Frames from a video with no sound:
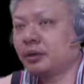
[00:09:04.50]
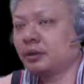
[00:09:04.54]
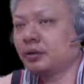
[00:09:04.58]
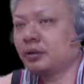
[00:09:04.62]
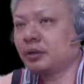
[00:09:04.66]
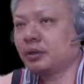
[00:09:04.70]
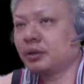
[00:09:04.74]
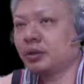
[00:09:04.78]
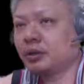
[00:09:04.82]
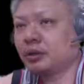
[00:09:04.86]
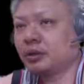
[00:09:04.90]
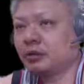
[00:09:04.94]

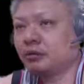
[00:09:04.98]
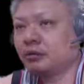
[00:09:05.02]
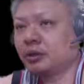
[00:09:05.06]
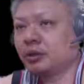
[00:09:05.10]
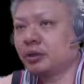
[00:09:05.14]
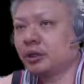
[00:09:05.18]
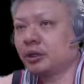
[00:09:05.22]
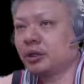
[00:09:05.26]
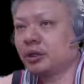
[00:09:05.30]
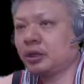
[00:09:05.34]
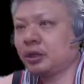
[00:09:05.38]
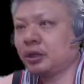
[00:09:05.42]
threatening a
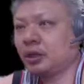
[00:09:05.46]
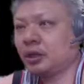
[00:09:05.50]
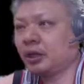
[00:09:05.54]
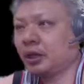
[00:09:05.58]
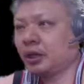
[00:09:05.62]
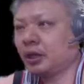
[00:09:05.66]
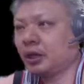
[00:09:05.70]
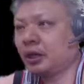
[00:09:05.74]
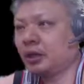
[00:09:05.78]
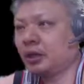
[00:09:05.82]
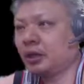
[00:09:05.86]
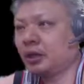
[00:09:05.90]

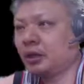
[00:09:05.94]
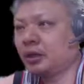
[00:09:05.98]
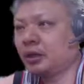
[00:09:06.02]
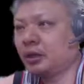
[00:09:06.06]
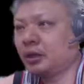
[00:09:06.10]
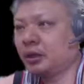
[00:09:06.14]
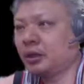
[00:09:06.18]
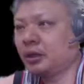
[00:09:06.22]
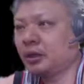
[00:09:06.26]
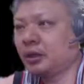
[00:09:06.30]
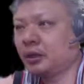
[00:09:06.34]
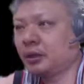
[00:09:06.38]
cannon,
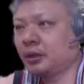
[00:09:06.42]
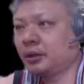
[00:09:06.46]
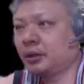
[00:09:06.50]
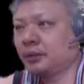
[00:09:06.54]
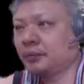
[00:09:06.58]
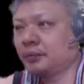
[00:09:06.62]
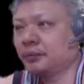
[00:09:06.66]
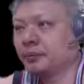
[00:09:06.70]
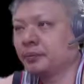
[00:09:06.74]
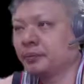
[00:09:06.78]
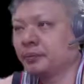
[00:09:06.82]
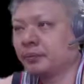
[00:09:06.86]

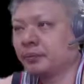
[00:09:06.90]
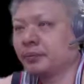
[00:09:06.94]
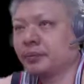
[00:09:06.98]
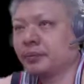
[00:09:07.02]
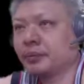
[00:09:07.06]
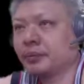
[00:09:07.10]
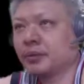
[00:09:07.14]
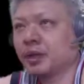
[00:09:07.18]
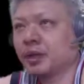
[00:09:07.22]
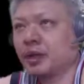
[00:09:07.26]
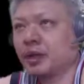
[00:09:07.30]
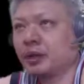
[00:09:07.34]

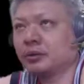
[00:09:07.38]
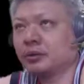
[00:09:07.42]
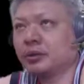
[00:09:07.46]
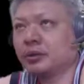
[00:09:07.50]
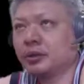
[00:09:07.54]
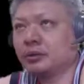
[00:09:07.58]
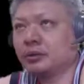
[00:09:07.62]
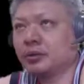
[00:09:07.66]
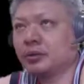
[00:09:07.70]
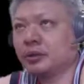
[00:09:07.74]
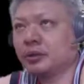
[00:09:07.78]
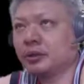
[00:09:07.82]
counter
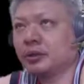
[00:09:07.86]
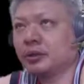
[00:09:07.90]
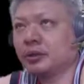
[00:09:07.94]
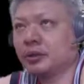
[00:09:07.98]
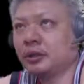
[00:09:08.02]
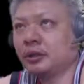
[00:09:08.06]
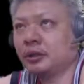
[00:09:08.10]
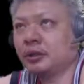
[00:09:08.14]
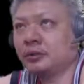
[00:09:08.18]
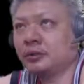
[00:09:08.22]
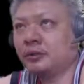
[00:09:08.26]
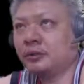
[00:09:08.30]
threatening this
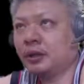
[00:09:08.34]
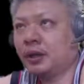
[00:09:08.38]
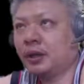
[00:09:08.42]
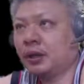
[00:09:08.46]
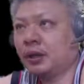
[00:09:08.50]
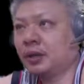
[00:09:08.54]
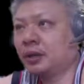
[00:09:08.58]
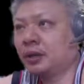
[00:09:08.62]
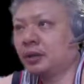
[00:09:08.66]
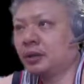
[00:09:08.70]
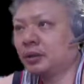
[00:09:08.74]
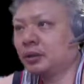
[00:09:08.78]
file,
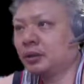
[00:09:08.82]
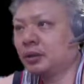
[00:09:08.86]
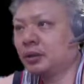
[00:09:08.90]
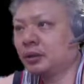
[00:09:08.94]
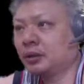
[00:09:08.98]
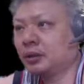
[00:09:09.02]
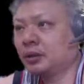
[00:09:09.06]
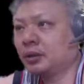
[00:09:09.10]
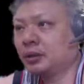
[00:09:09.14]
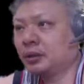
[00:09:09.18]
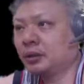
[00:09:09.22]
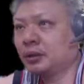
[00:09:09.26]

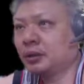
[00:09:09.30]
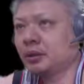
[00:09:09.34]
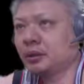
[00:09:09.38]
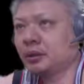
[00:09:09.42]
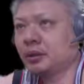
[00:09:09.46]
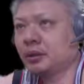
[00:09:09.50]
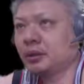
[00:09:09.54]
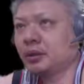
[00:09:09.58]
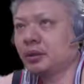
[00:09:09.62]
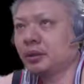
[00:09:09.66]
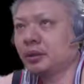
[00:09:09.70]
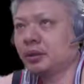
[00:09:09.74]

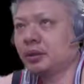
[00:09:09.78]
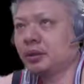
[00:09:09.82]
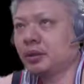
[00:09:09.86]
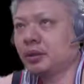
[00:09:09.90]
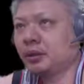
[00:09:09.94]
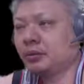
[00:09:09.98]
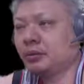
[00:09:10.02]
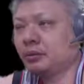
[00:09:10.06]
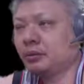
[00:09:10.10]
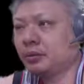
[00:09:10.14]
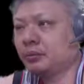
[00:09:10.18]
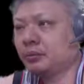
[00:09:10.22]
E3
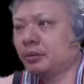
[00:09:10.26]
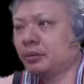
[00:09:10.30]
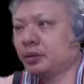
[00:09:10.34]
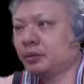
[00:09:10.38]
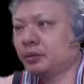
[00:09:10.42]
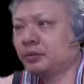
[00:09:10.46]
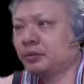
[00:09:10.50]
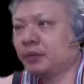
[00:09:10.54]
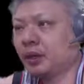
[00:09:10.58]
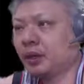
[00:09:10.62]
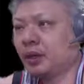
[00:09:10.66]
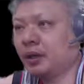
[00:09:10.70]
plus
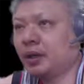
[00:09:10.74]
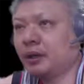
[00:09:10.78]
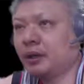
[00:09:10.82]
5.